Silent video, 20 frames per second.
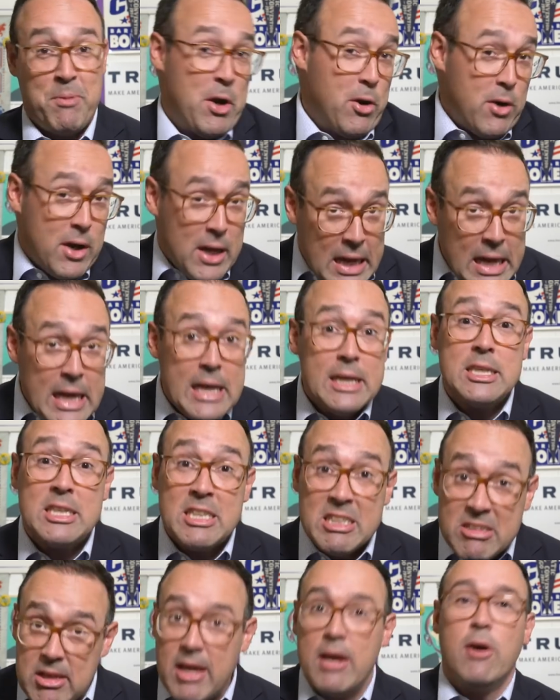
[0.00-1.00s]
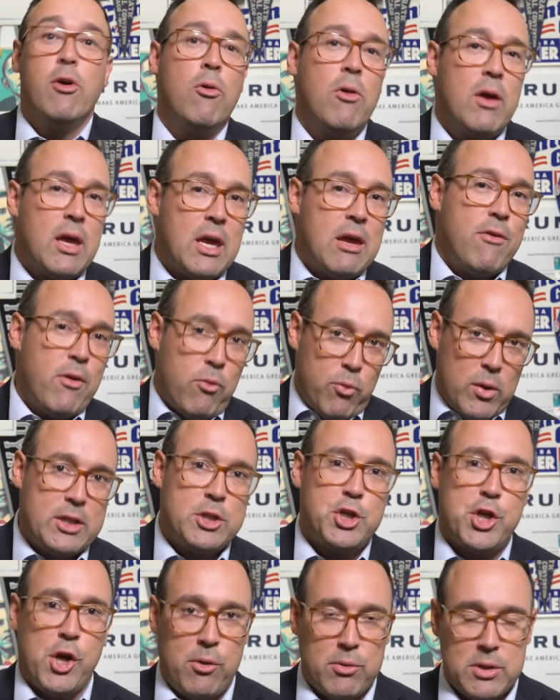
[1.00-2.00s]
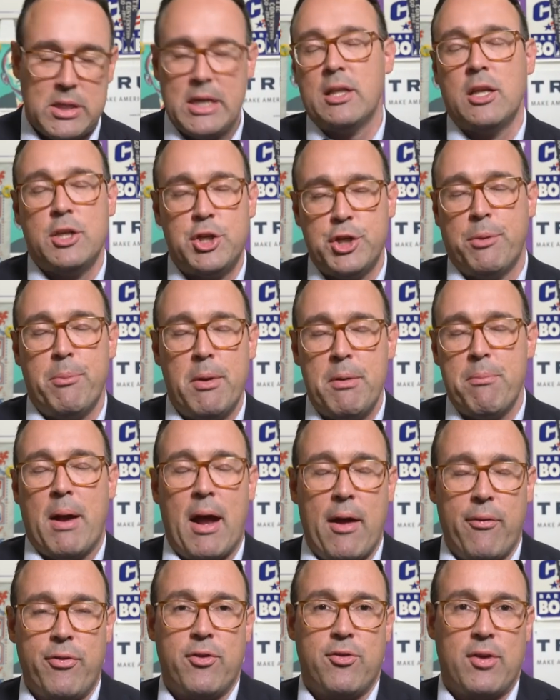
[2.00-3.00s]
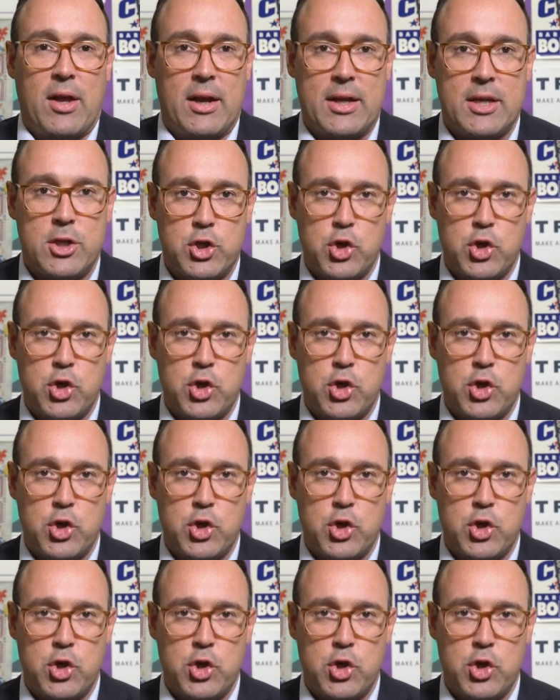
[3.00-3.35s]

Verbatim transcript: There is still, even with Jones, a legitimate path to Senate